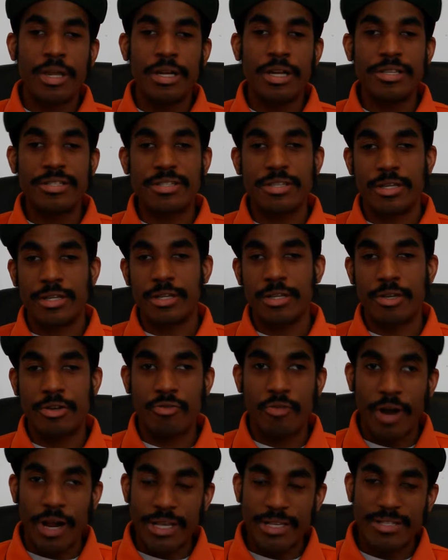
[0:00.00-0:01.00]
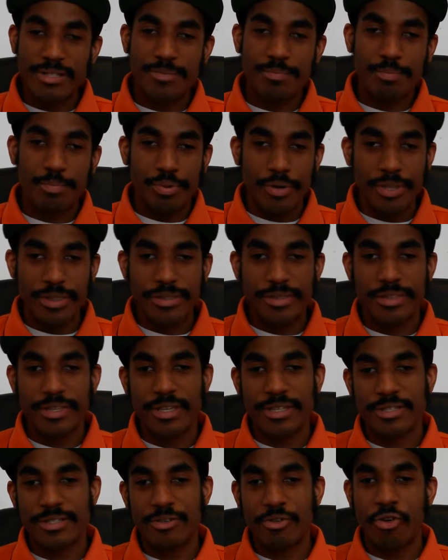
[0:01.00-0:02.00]
listen, Christ put
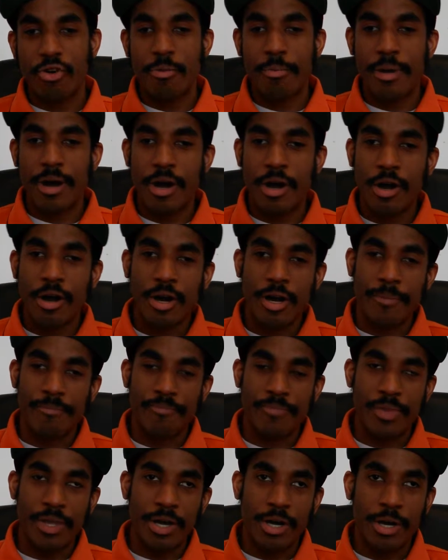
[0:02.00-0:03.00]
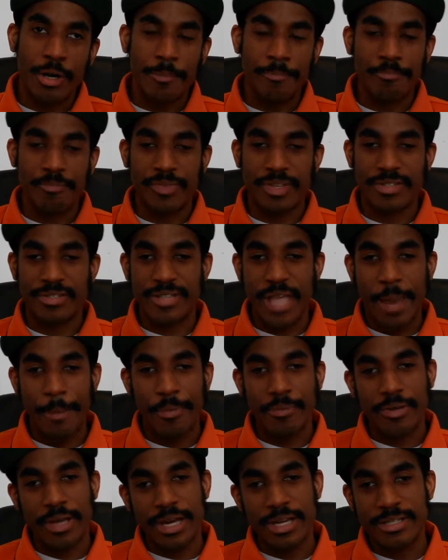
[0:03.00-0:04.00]
this on my heart. Um,
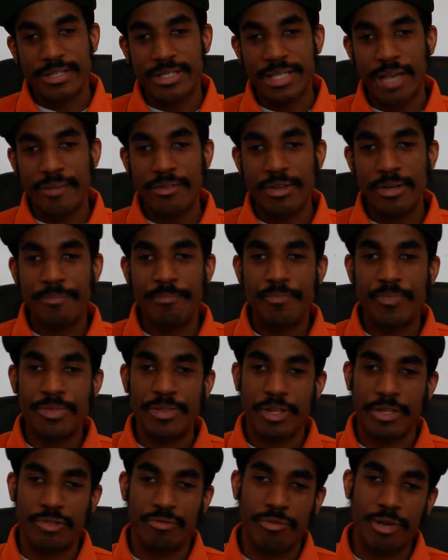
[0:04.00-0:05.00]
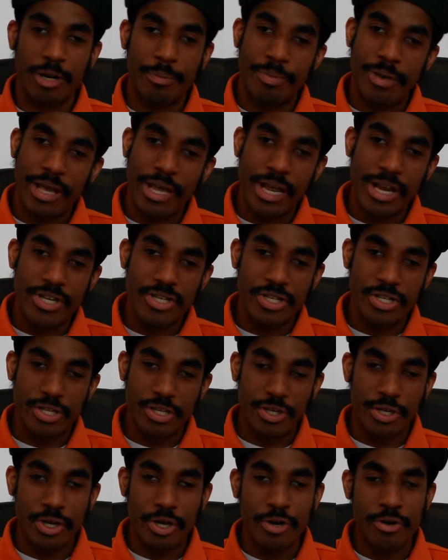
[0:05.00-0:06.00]
Disciple97, the Twitter page,
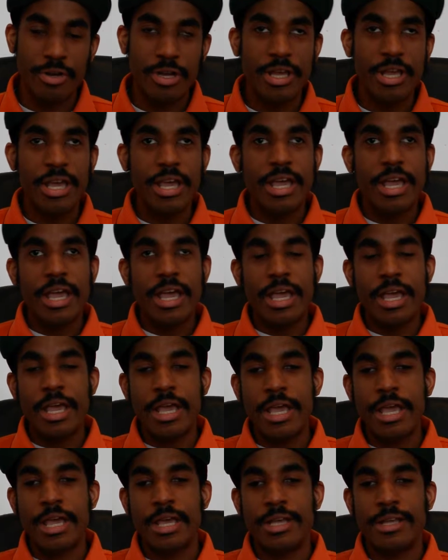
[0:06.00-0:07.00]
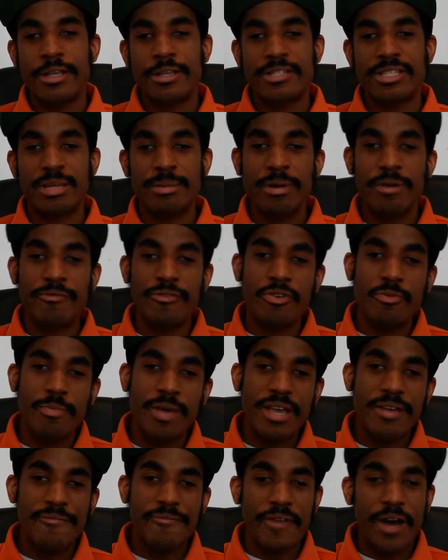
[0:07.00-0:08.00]
you know. And some of you
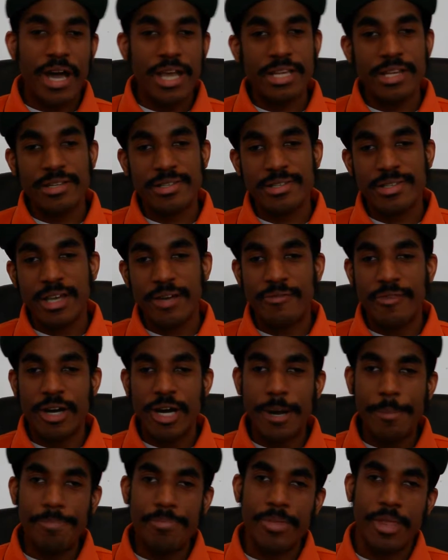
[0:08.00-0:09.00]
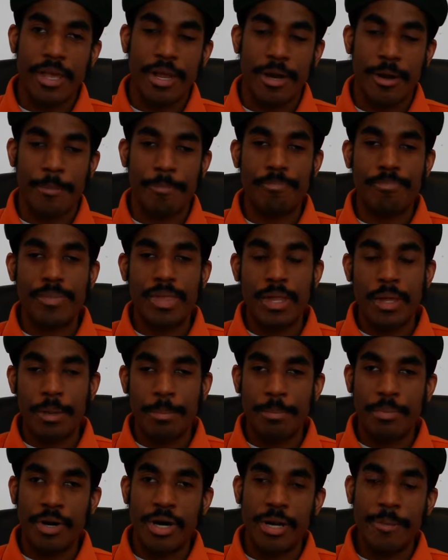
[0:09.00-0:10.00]
may find your stuff up there.
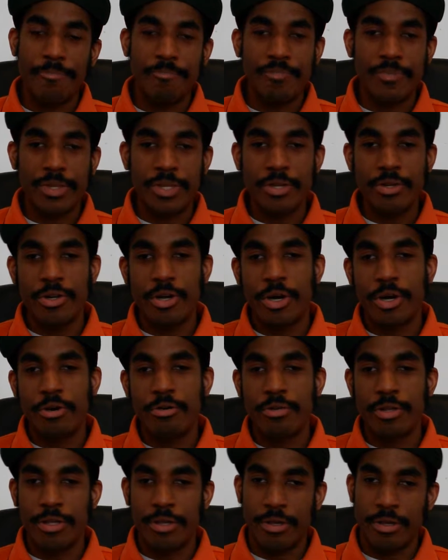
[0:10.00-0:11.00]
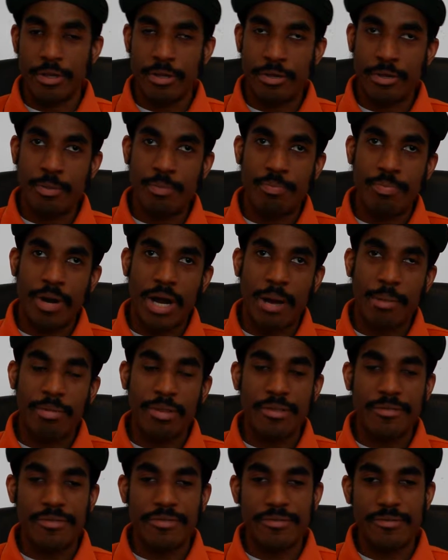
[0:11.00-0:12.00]
But, you know, you
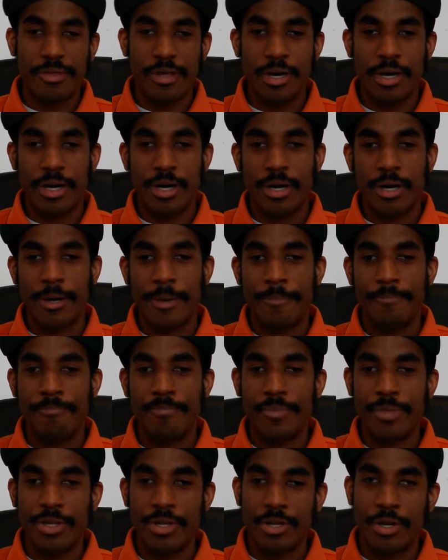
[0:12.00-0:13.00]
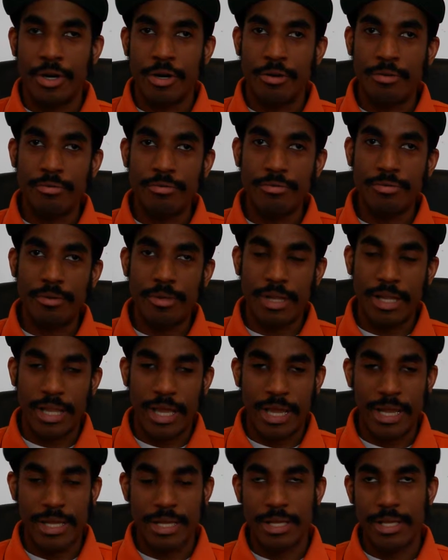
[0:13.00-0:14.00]
probably, uh, you know,
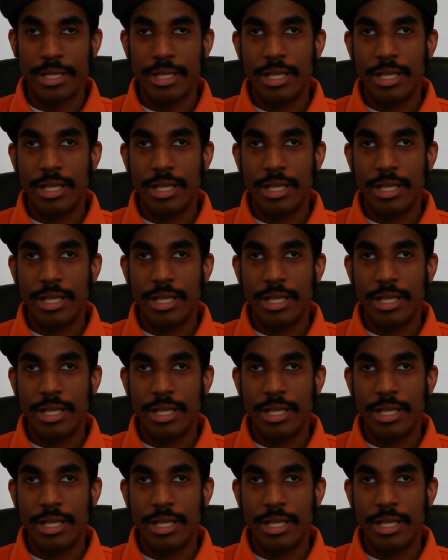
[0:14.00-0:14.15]
like,